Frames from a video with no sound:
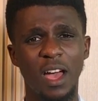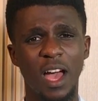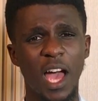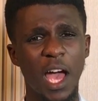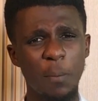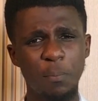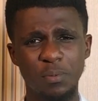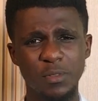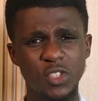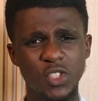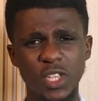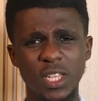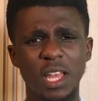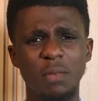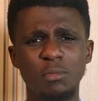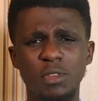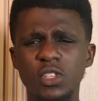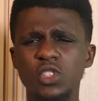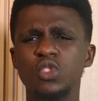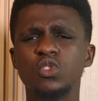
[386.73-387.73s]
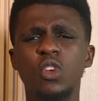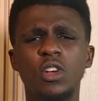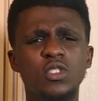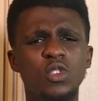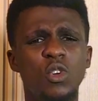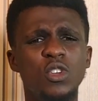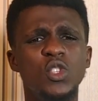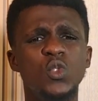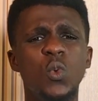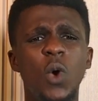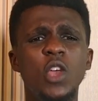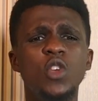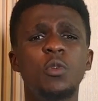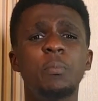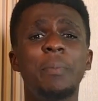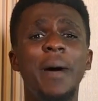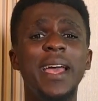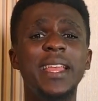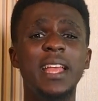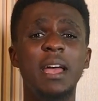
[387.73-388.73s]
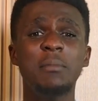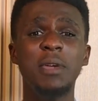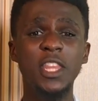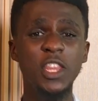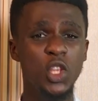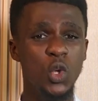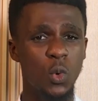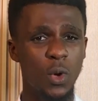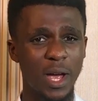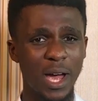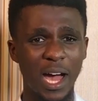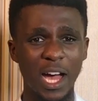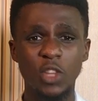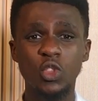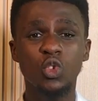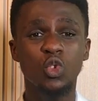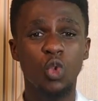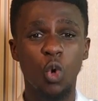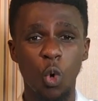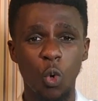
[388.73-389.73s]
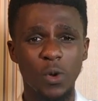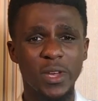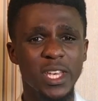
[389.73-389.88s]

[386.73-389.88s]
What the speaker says: Appreciate them. It's not until when you buy them a new car. No.